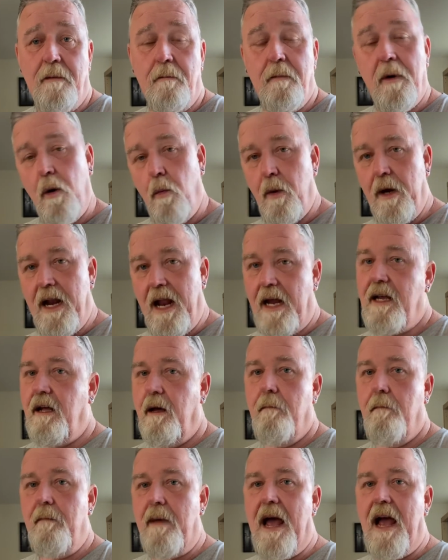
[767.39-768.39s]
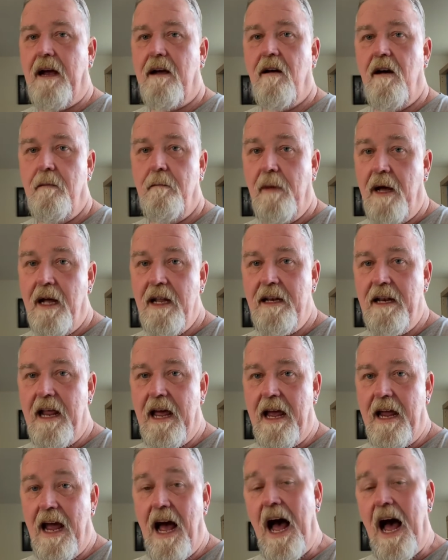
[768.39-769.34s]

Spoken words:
but when I come back on Monday,